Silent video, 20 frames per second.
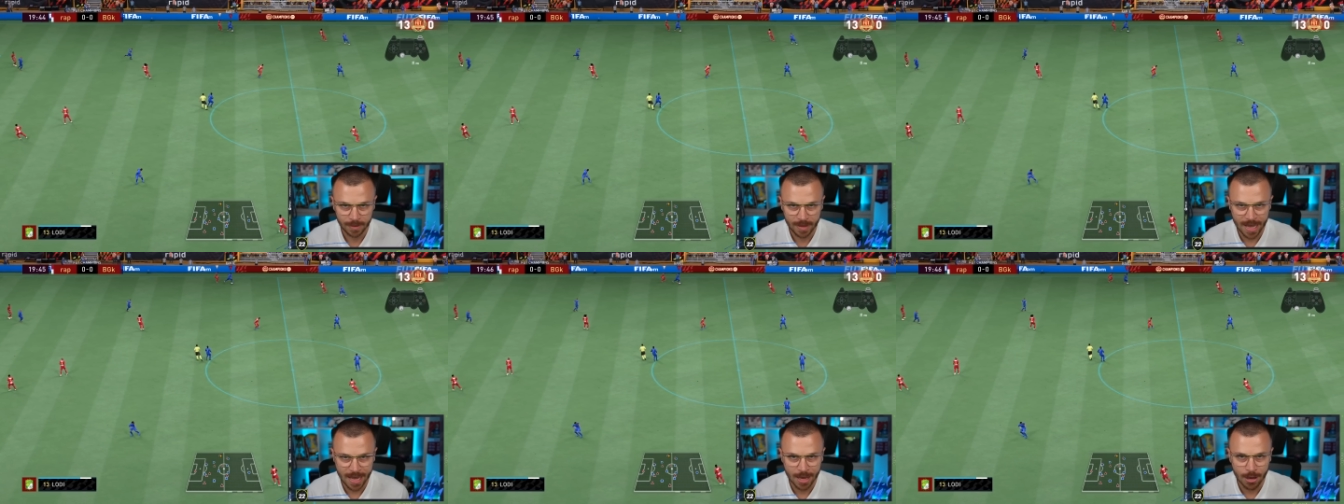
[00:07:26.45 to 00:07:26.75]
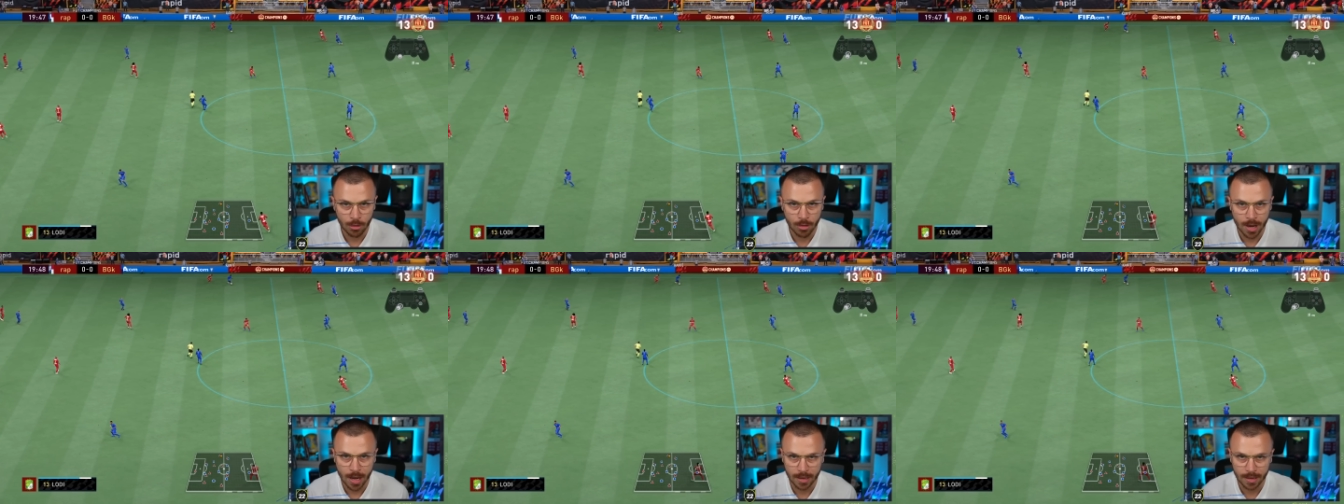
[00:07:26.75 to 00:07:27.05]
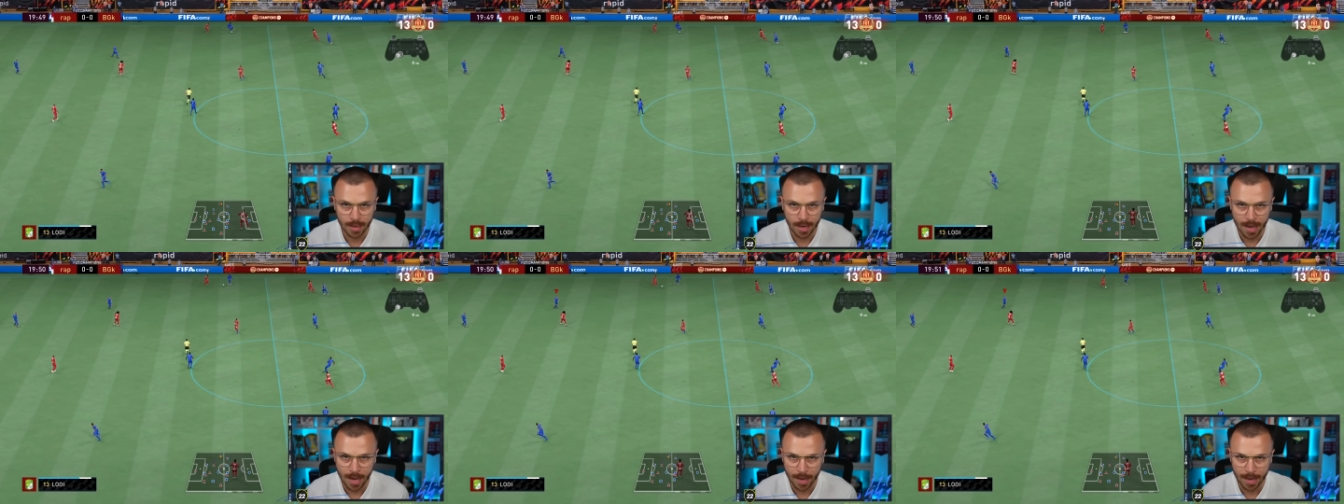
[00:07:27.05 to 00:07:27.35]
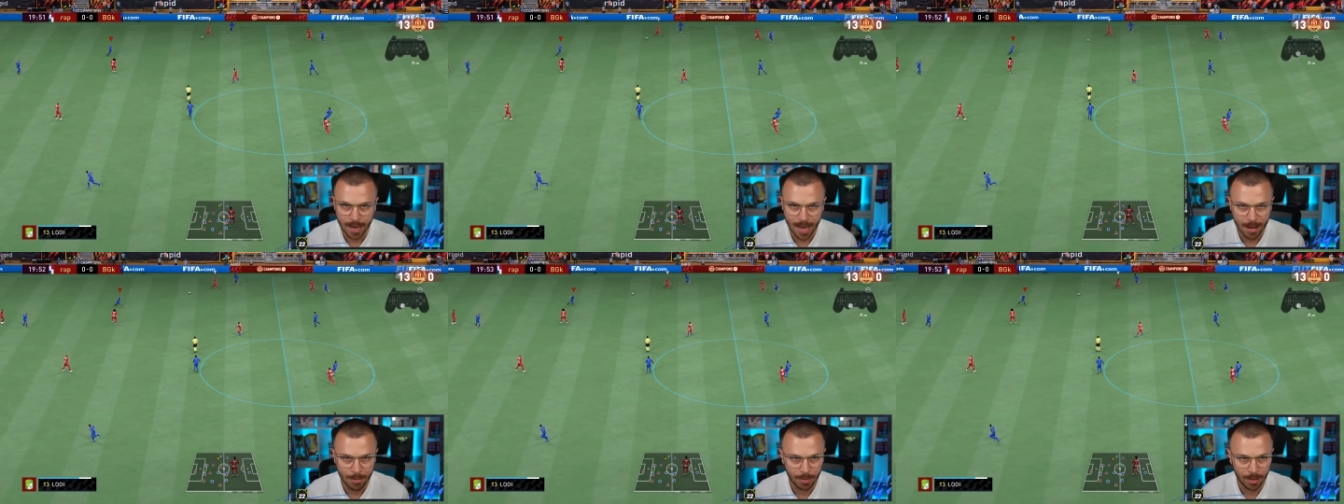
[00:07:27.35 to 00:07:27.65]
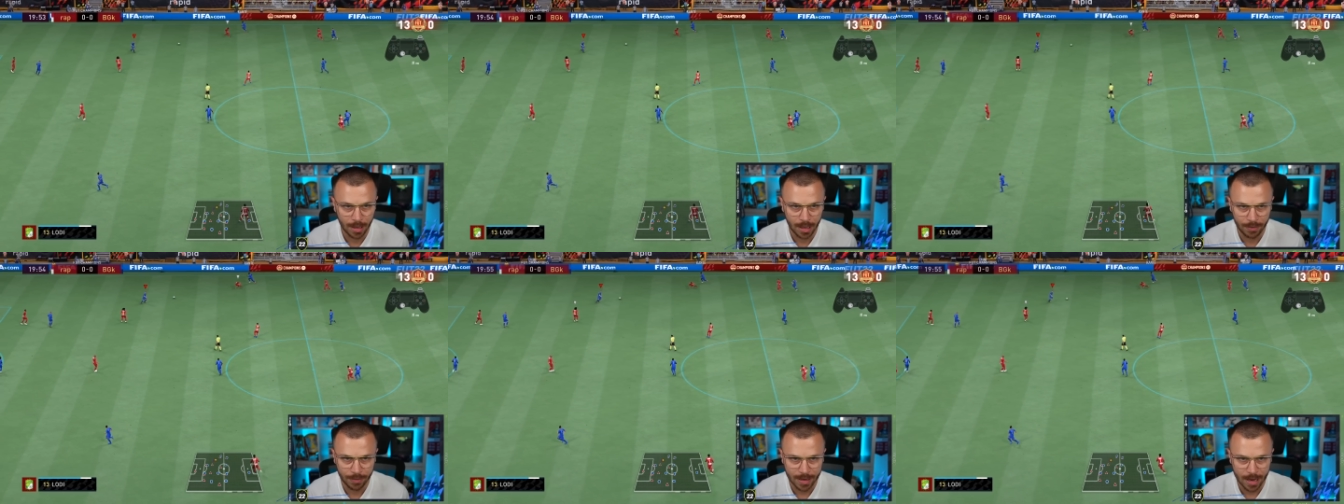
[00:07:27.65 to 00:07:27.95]
Thank you, Kante. I can't
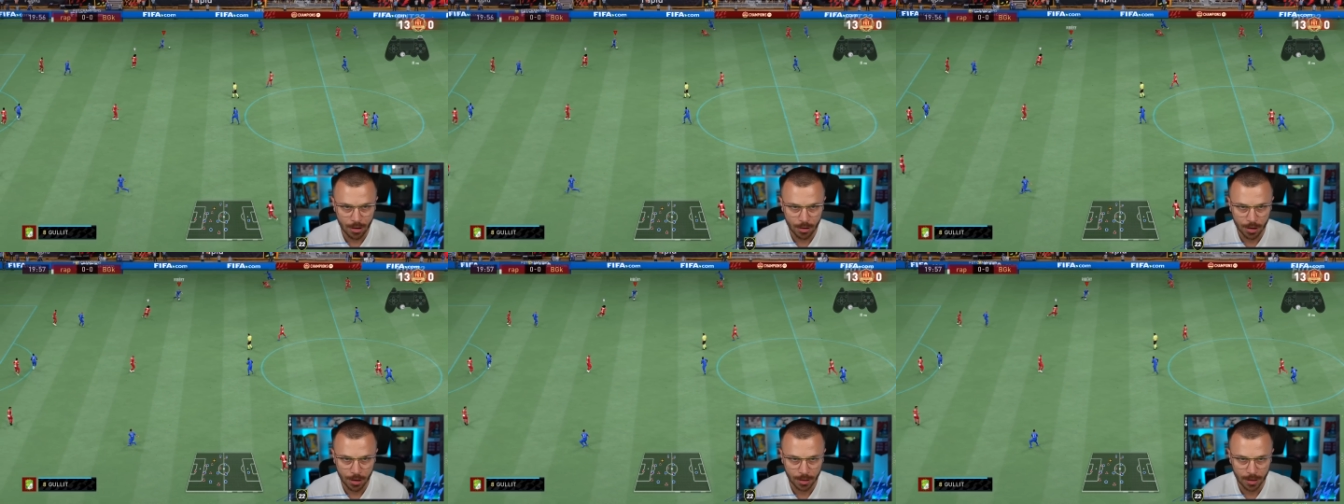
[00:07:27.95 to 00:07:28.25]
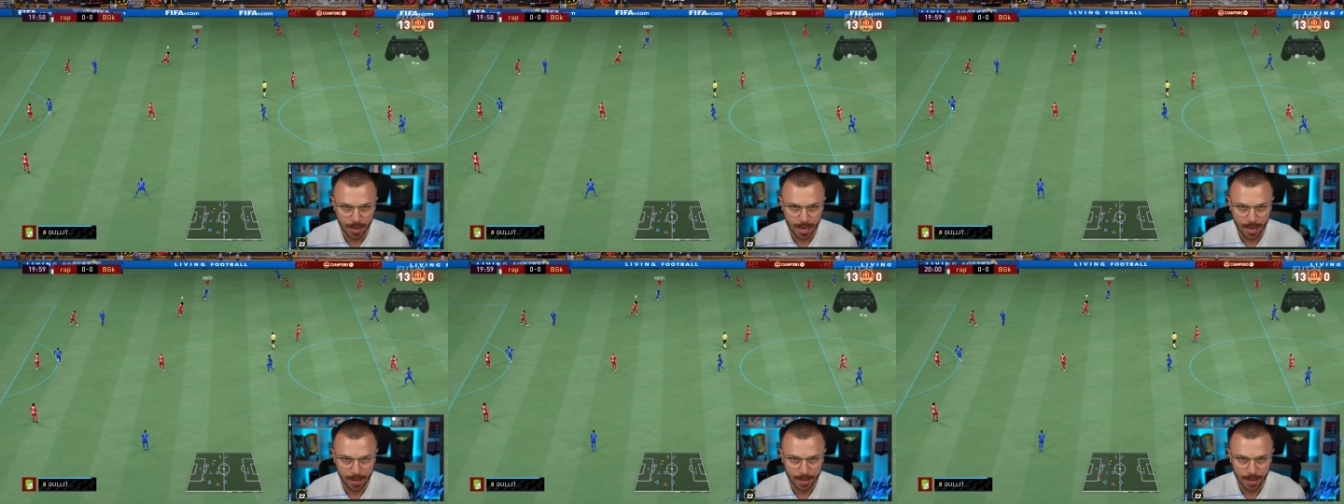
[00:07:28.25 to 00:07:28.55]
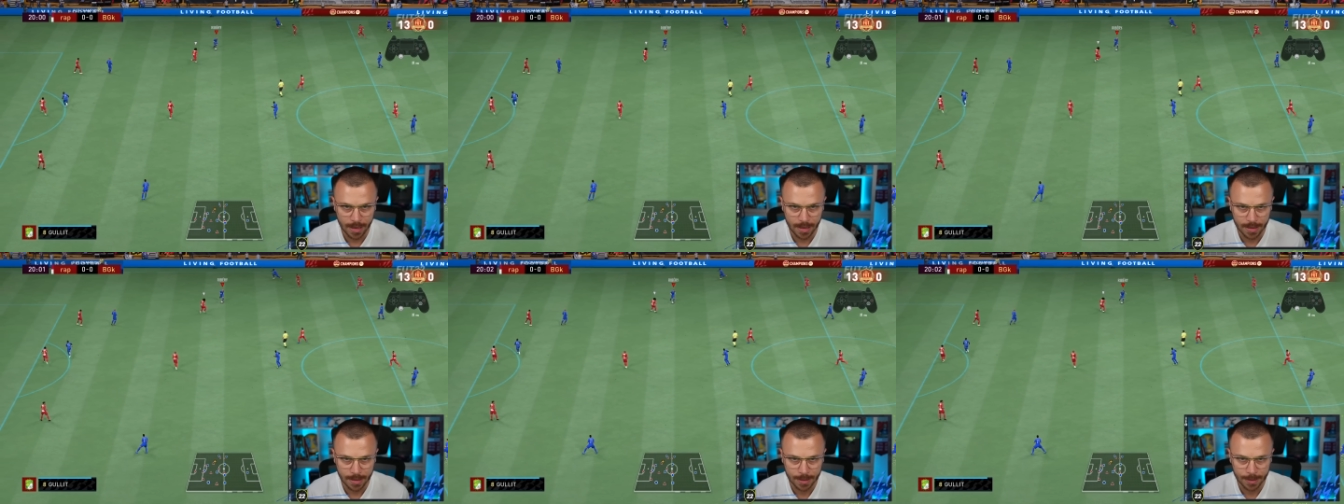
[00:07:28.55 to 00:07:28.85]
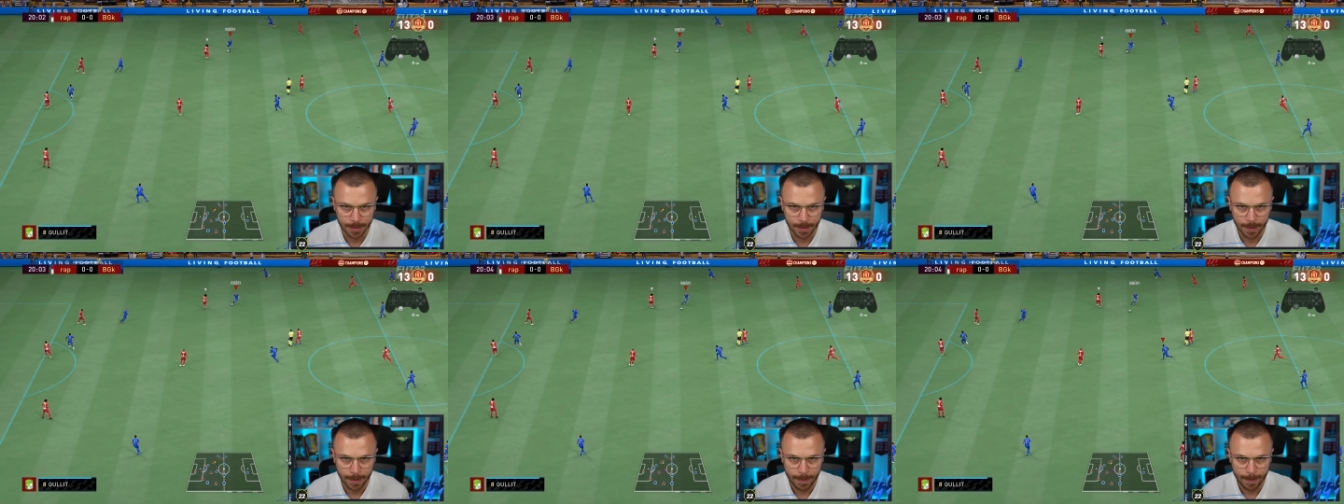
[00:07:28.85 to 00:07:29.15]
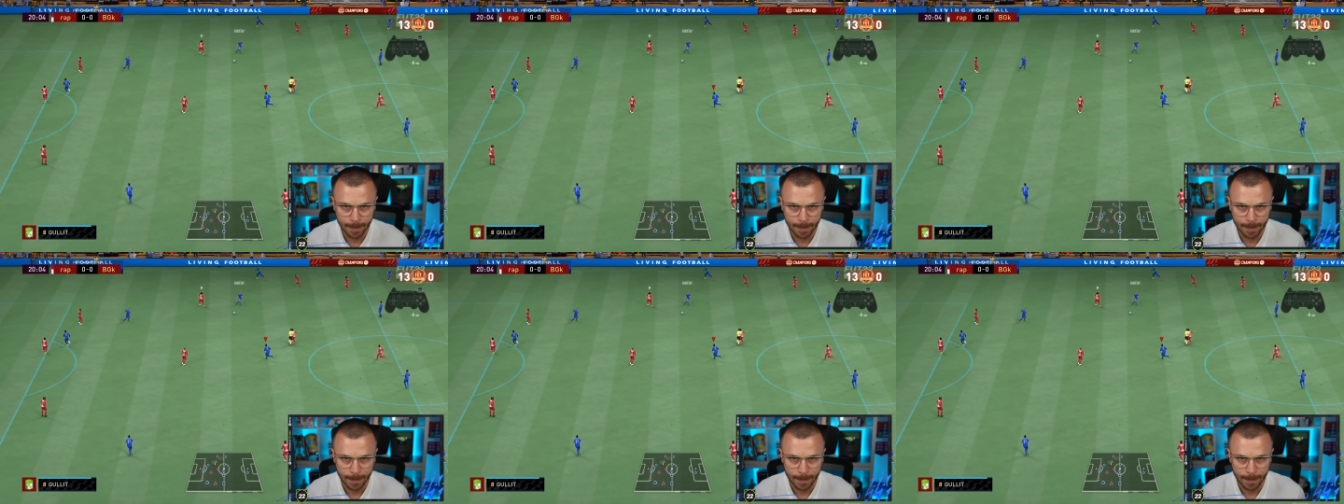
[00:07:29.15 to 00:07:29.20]
believe how good Kante is.